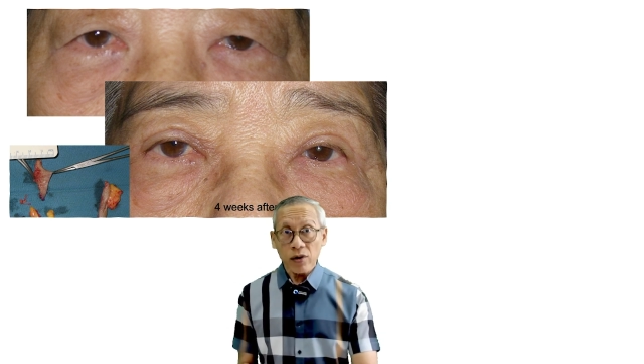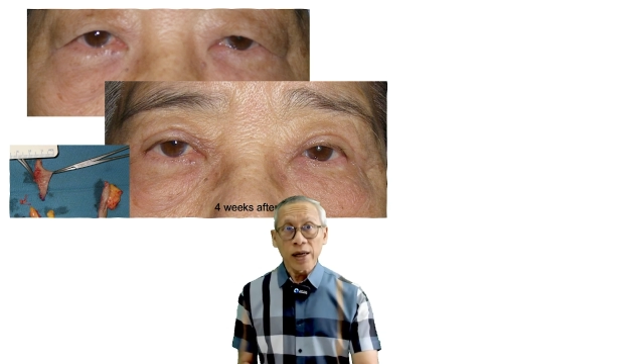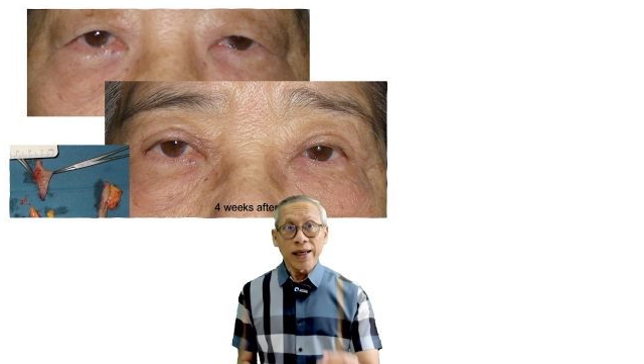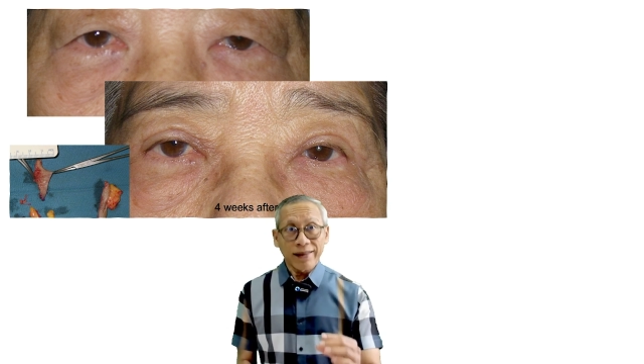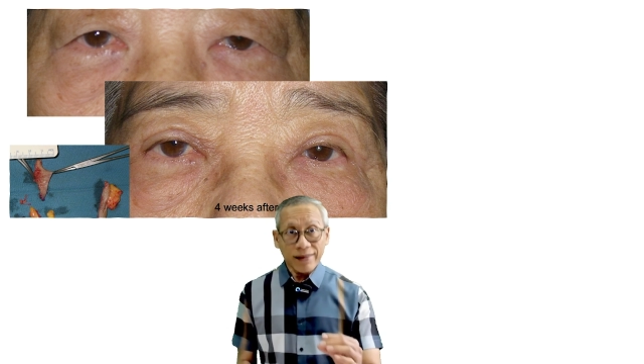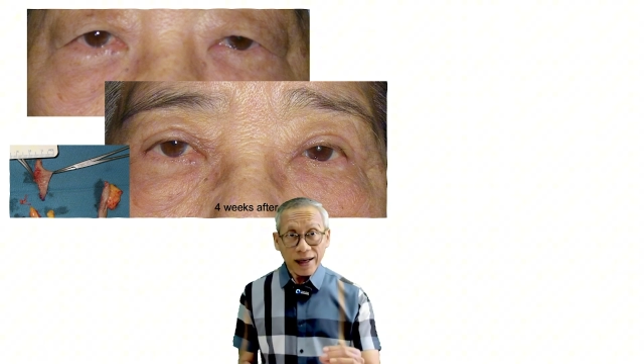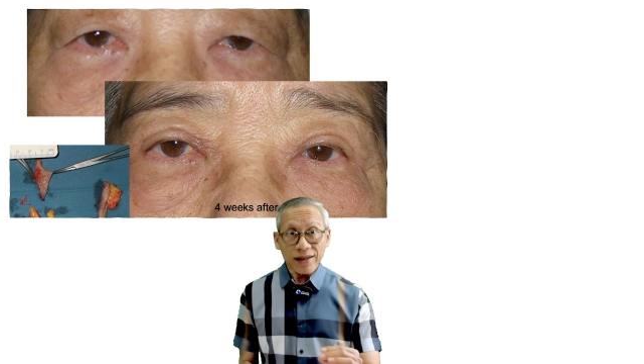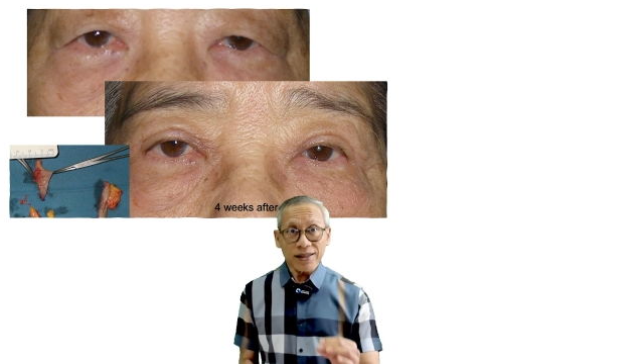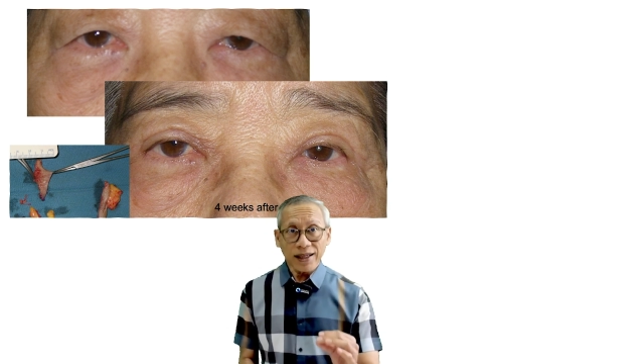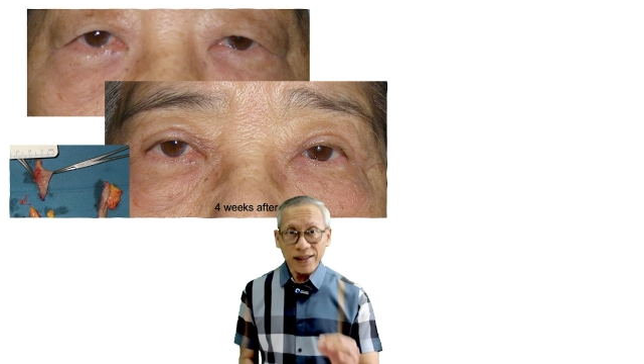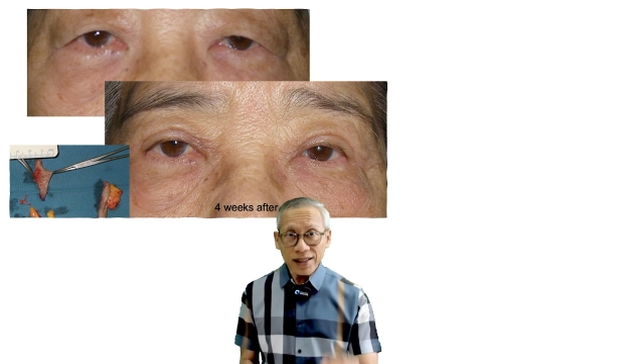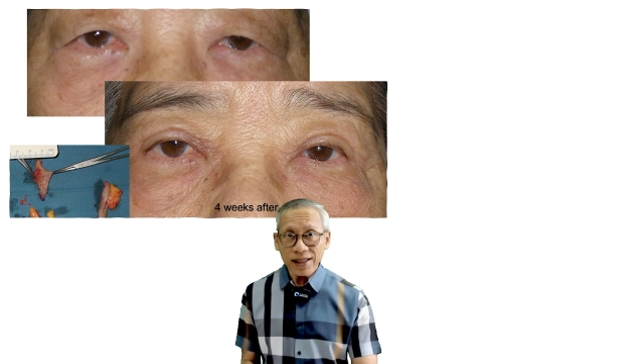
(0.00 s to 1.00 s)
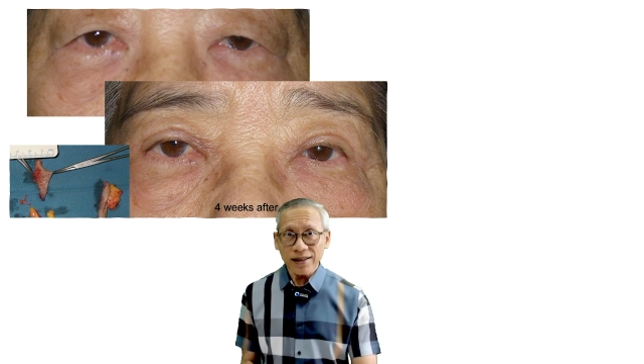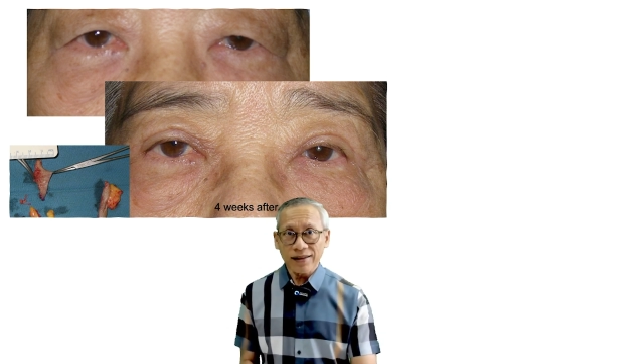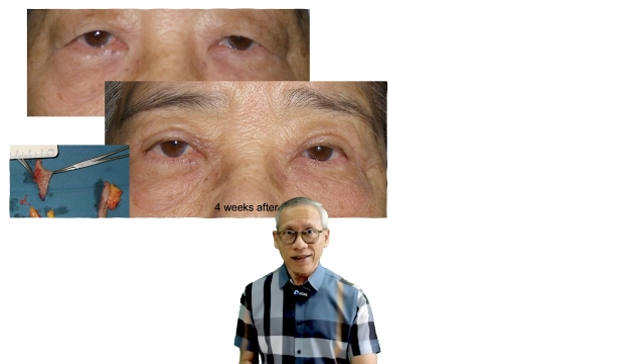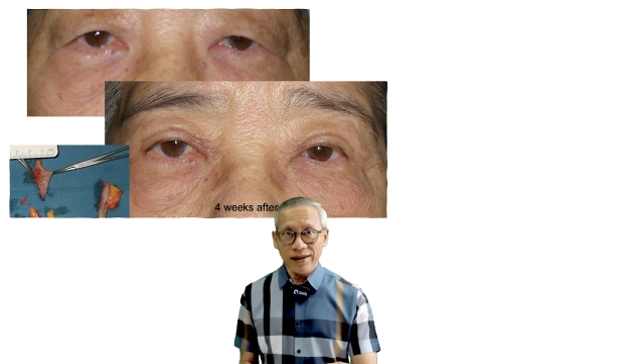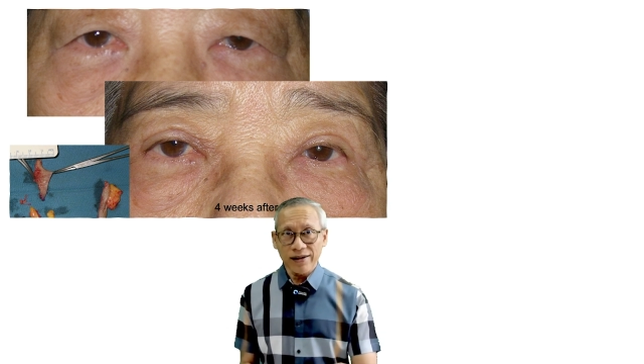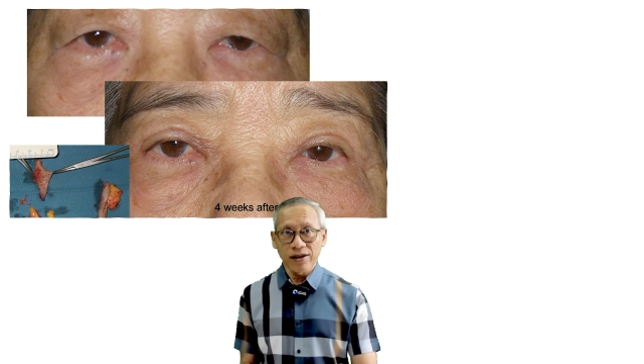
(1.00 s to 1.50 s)
Or there is a
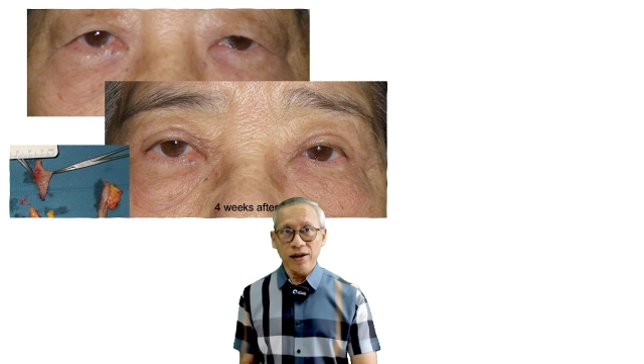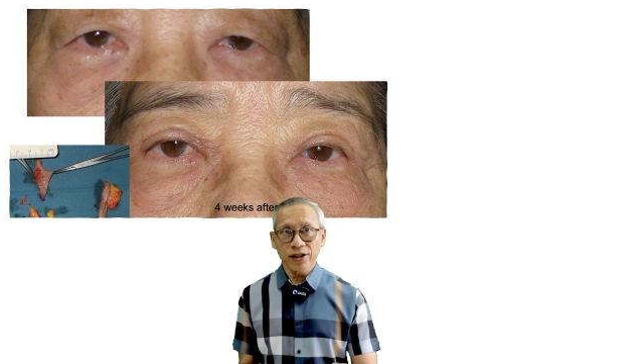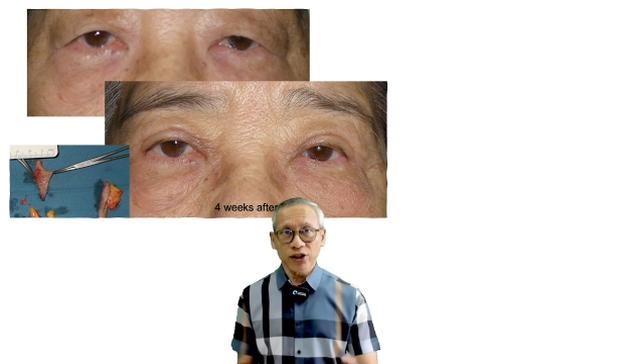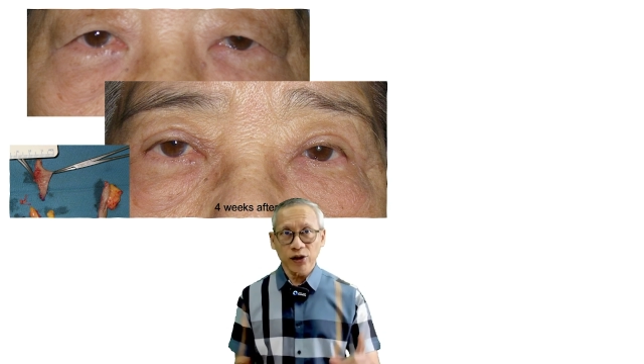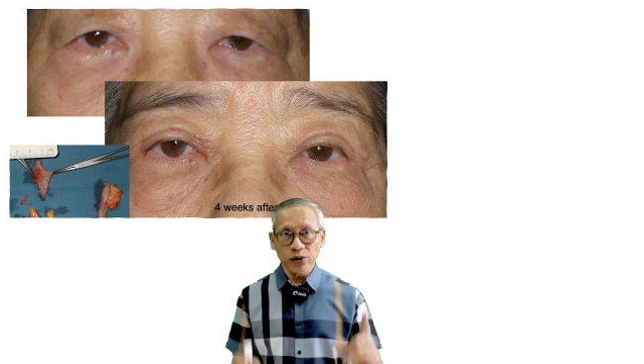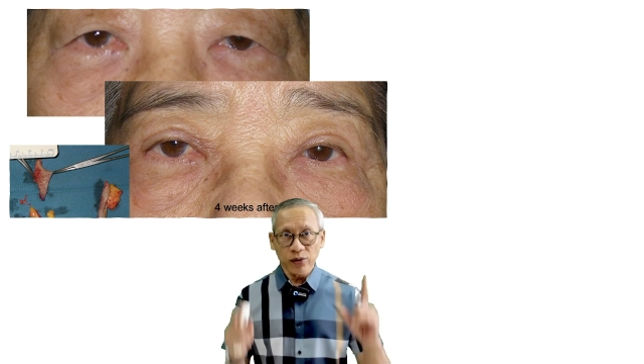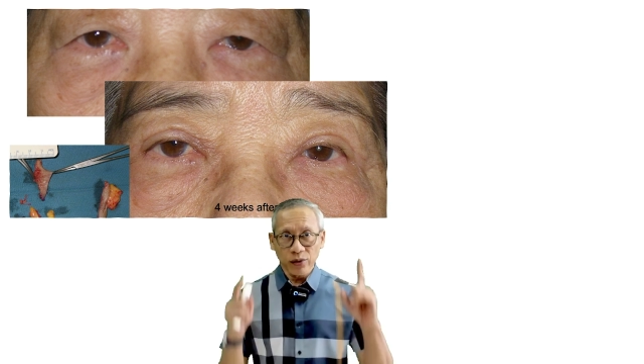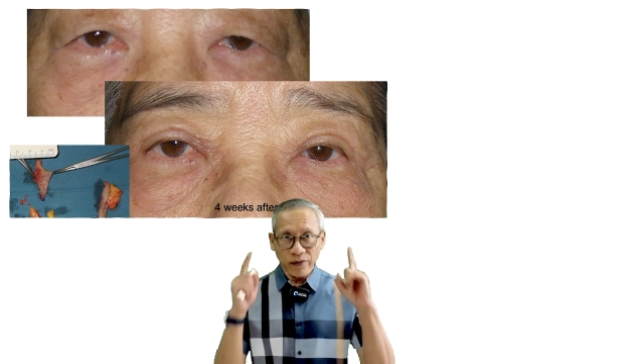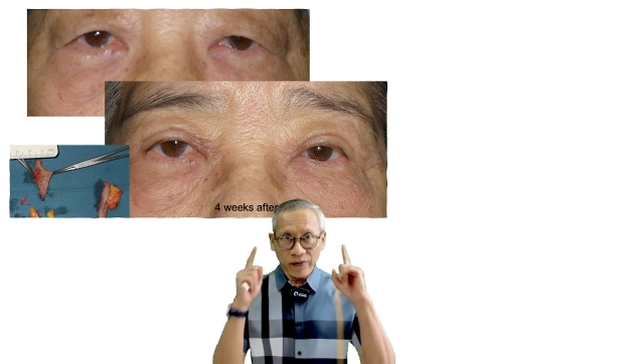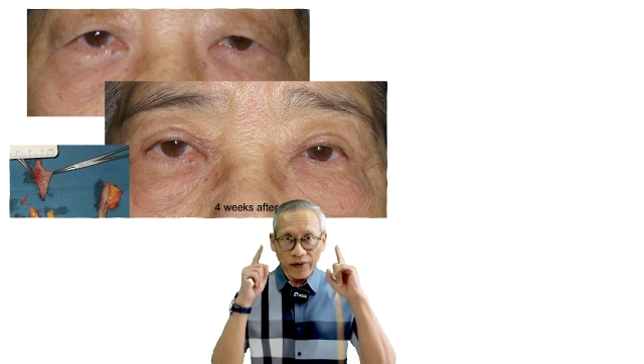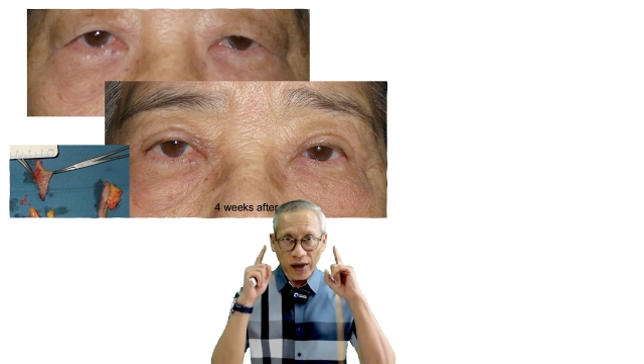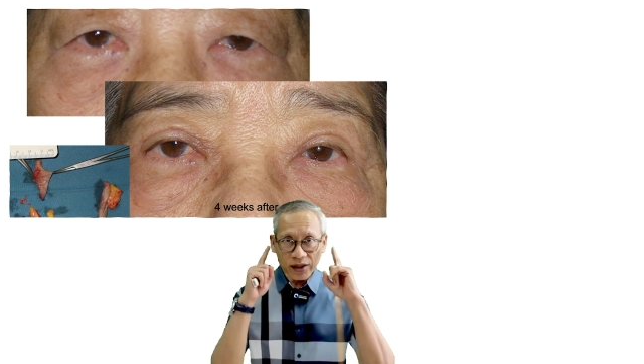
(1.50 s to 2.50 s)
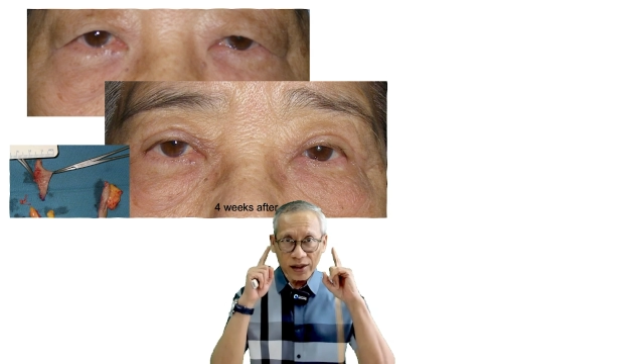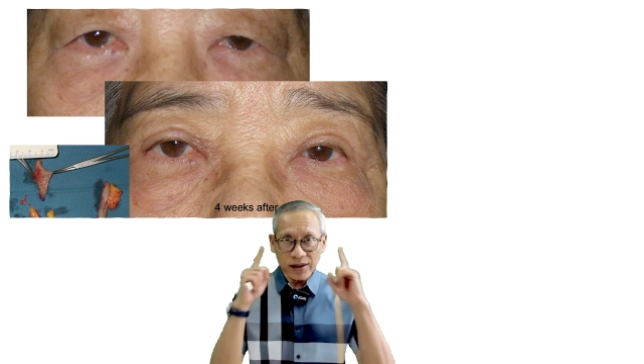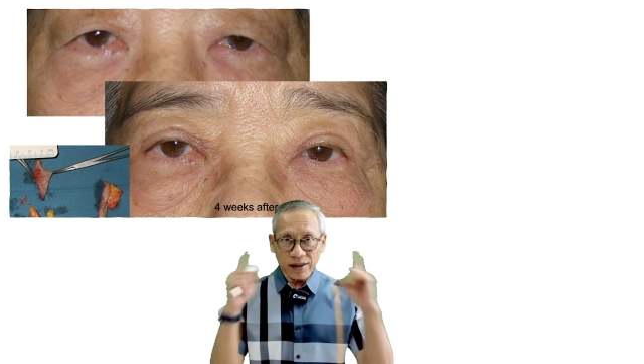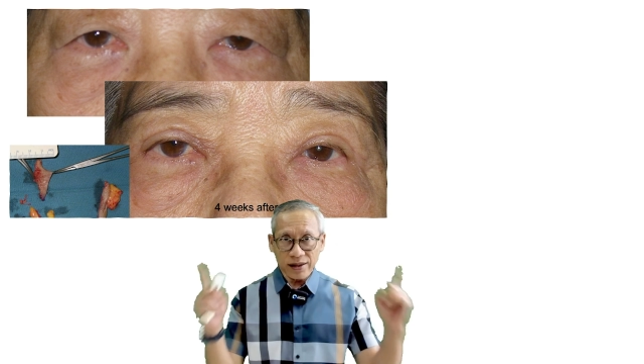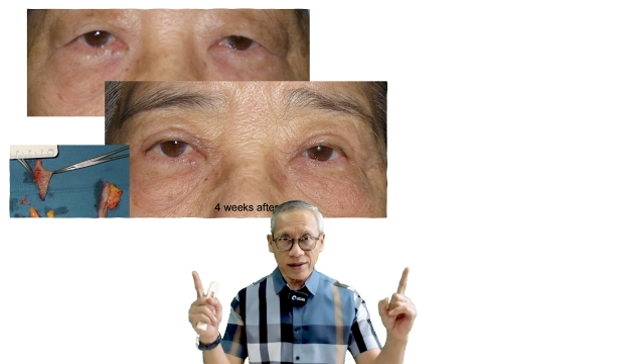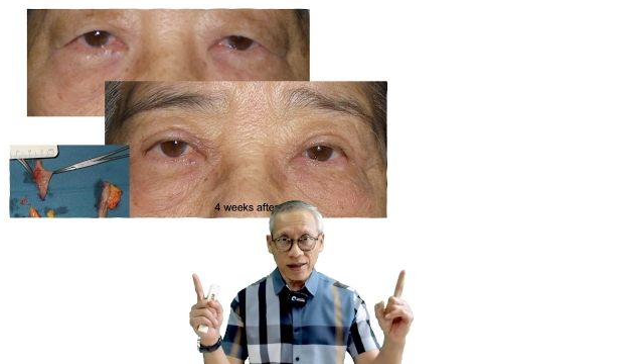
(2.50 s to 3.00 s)
need in regards to
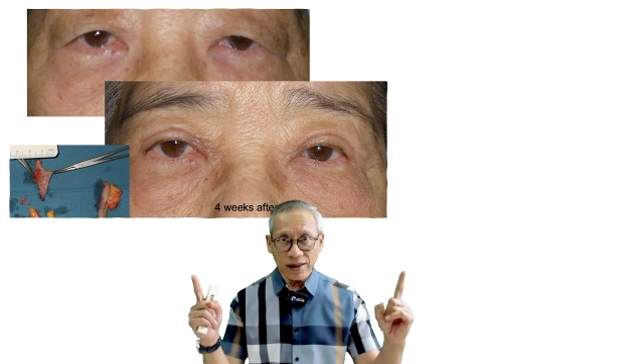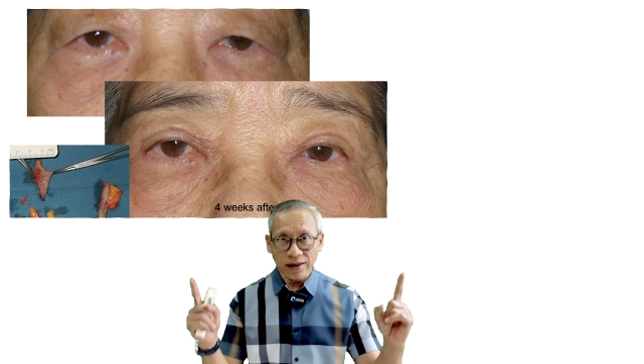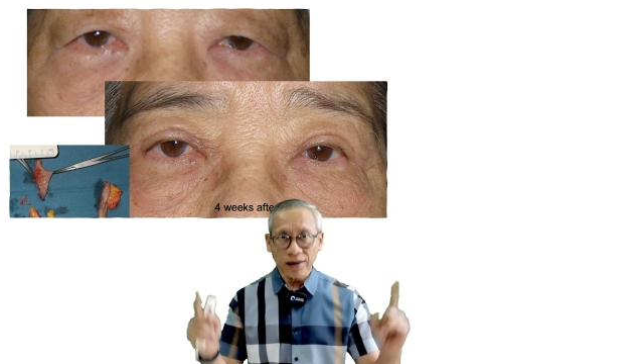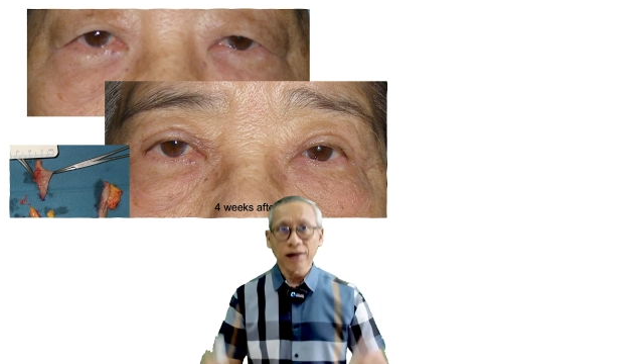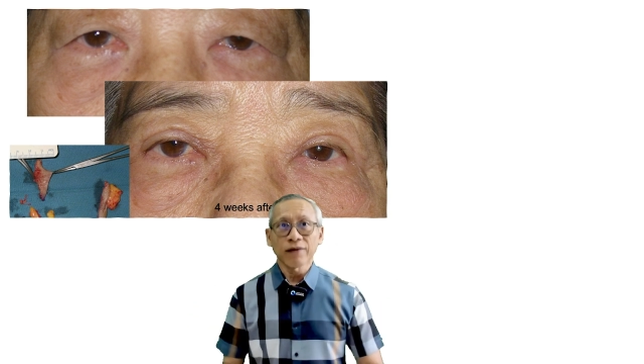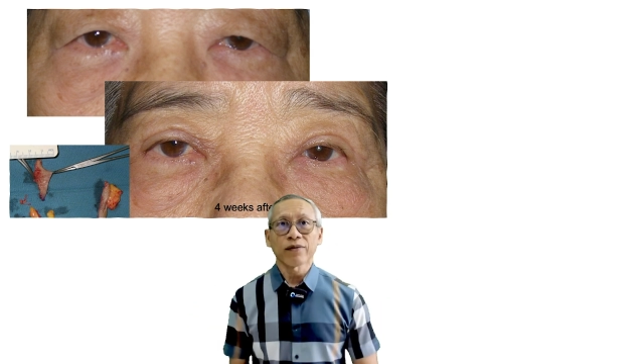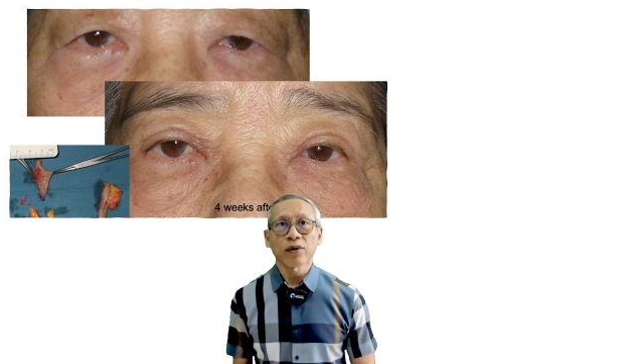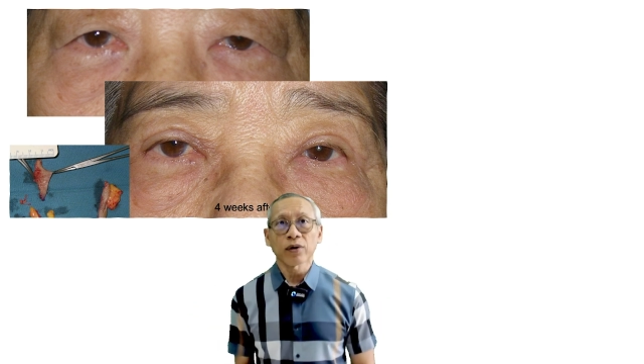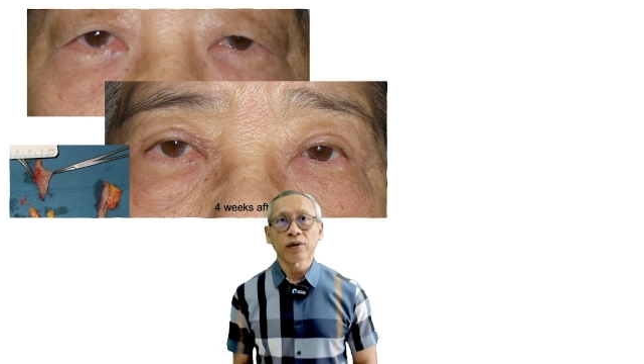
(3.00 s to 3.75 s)
functional side